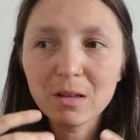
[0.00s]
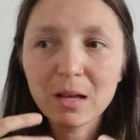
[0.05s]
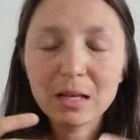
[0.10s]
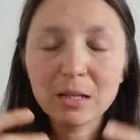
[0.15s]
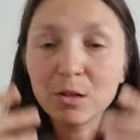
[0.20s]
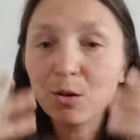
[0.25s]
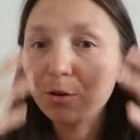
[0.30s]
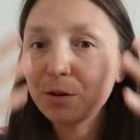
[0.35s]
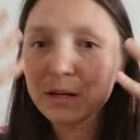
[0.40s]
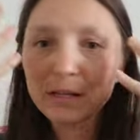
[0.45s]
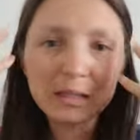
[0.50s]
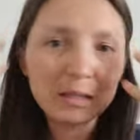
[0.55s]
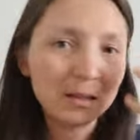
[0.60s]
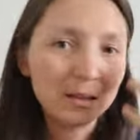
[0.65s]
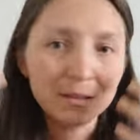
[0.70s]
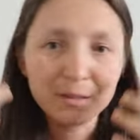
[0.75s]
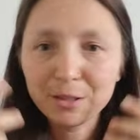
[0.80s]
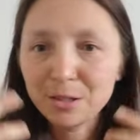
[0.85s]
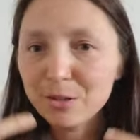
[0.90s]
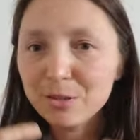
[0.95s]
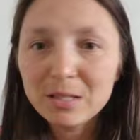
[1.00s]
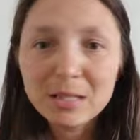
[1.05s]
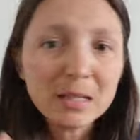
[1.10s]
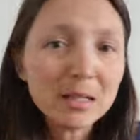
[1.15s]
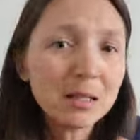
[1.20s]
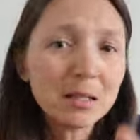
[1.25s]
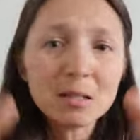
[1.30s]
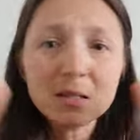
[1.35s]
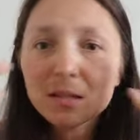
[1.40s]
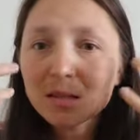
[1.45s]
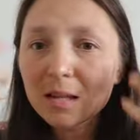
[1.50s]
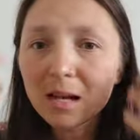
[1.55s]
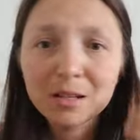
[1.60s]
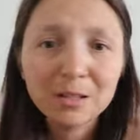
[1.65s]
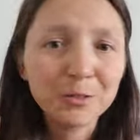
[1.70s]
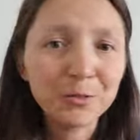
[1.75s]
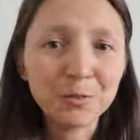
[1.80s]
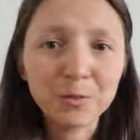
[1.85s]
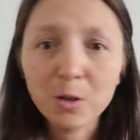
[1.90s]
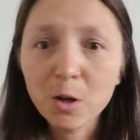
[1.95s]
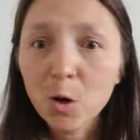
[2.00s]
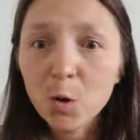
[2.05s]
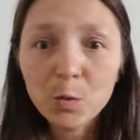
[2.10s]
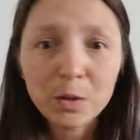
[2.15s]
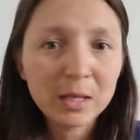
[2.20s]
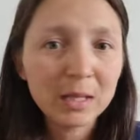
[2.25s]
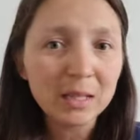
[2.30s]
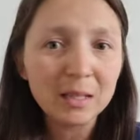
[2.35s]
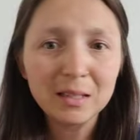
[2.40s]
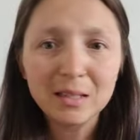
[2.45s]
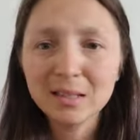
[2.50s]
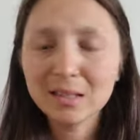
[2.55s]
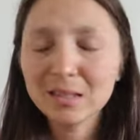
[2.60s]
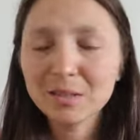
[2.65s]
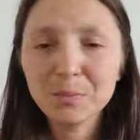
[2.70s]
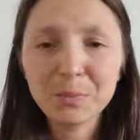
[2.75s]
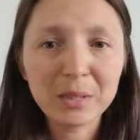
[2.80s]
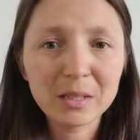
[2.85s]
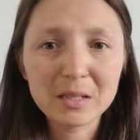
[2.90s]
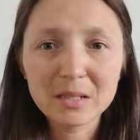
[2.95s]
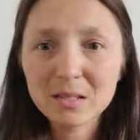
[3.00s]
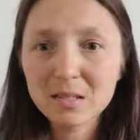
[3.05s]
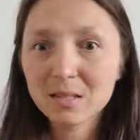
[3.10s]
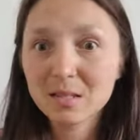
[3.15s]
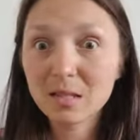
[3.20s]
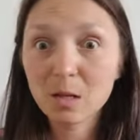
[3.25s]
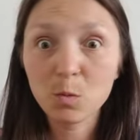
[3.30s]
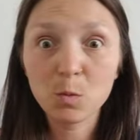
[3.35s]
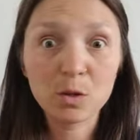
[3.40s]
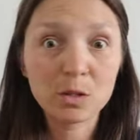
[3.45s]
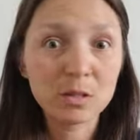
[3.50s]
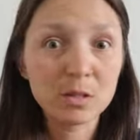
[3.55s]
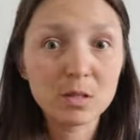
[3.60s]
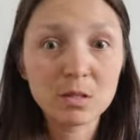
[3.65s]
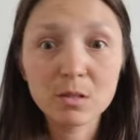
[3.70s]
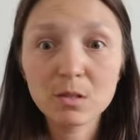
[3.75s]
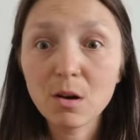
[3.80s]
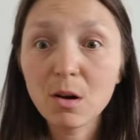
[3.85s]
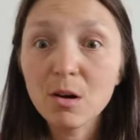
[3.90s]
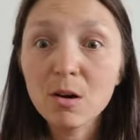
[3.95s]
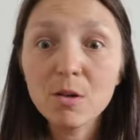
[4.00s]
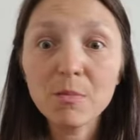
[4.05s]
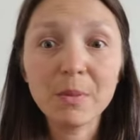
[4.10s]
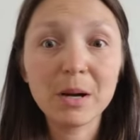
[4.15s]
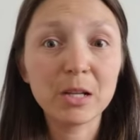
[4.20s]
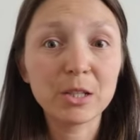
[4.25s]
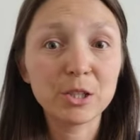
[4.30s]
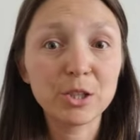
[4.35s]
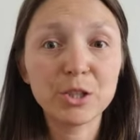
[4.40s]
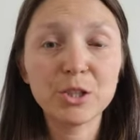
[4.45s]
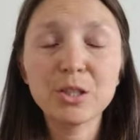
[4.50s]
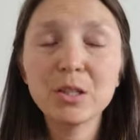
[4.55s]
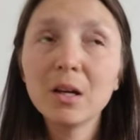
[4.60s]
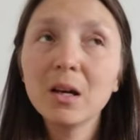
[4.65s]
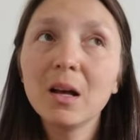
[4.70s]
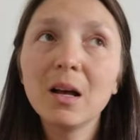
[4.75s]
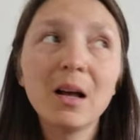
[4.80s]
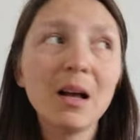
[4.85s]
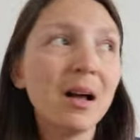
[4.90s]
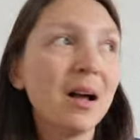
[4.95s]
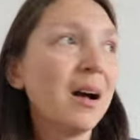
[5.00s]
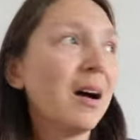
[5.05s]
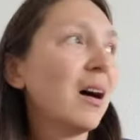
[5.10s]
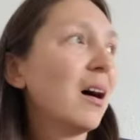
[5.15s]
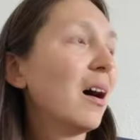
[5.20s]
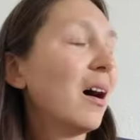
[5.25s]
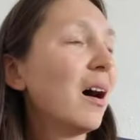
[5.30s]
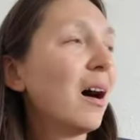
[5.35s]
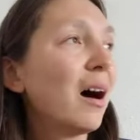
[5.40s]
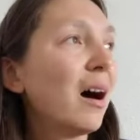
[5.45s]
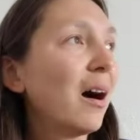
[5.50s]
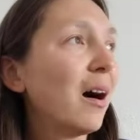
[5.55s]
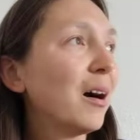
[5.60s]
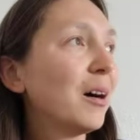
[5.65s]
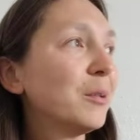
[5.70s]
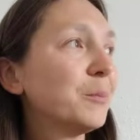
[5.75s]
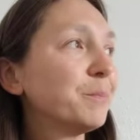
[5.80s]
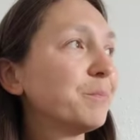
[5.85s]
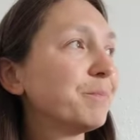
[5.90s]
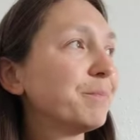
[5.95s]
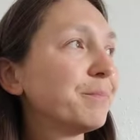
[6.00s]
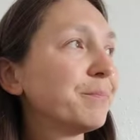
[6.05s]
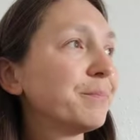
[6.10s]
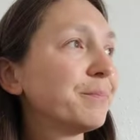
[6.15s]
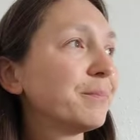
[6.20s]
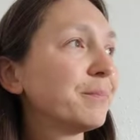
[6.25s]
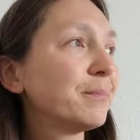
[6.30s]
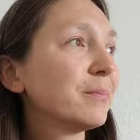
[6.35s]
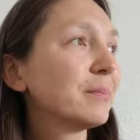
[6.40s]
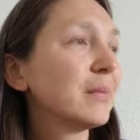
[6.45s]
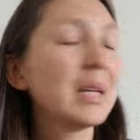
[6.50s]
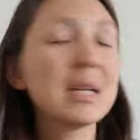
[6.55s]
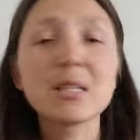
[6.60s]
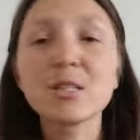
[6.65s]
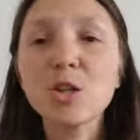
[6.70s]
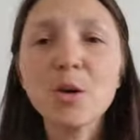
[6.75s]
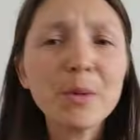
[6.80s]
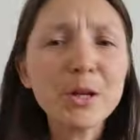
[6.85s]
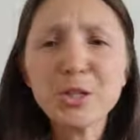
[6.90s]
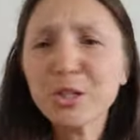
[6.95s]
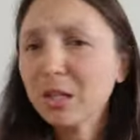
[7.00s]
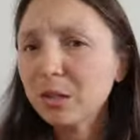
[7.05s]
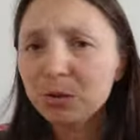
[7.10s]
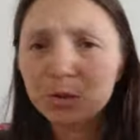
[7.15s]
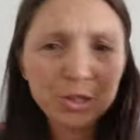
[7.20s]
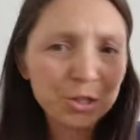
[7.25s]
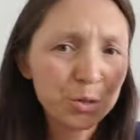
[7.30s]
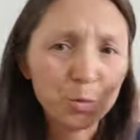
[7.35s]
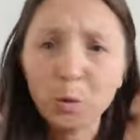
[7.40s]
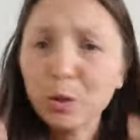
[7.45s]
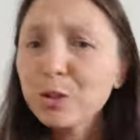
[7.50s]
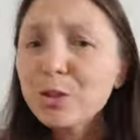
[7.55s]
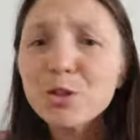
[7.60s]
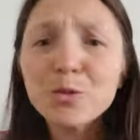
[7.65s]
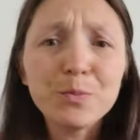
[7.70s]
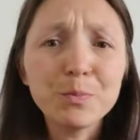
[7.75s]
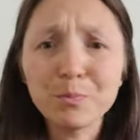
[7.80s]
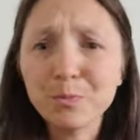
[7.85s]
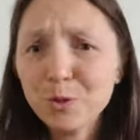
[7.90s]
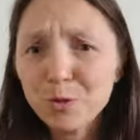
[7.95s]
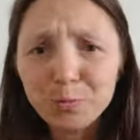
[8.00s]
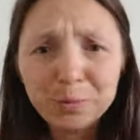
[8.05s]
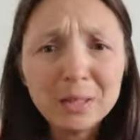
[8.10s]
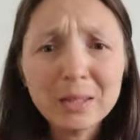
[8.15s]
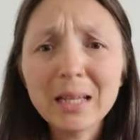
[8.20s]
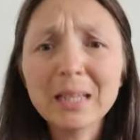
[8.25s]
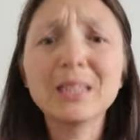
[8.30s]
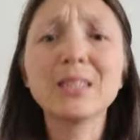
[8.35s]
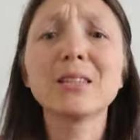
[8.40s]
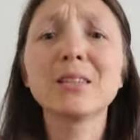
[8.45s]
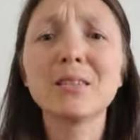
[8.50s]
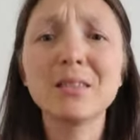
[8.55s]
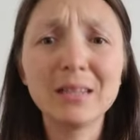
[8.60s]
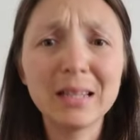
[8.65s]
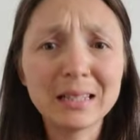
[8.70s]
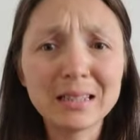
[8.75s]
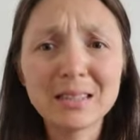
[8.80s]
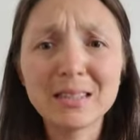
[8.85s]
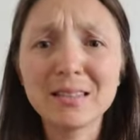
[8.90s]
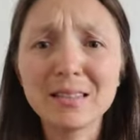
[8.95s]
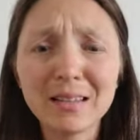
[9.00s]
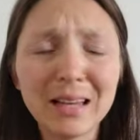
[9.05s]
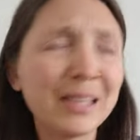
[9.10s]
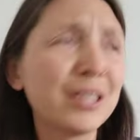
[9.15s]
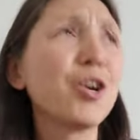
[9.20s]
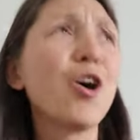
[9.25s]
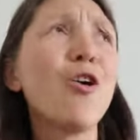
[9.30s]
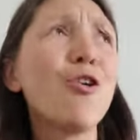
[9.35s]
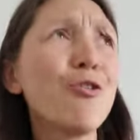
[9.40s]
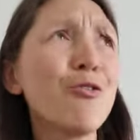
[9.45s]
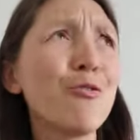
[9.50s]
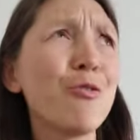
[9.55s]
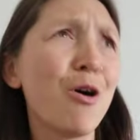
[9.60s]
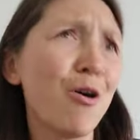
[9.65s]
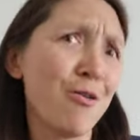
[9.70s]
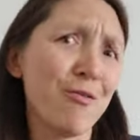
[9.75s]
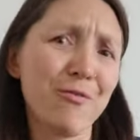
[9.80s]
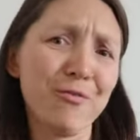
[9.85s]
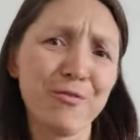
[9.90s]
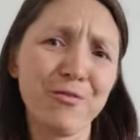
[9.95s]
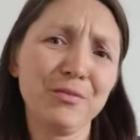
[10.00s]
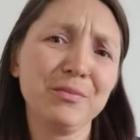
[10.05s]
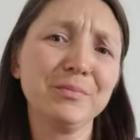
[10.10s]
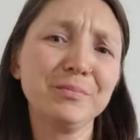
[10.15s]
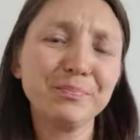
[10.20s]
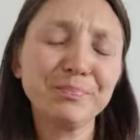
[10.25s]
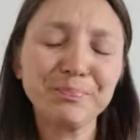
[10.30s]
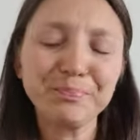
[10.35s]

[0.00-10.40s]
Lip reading: And already, you know, tears started flowing because there was so much, yeah, so much that just wanted to be let go of.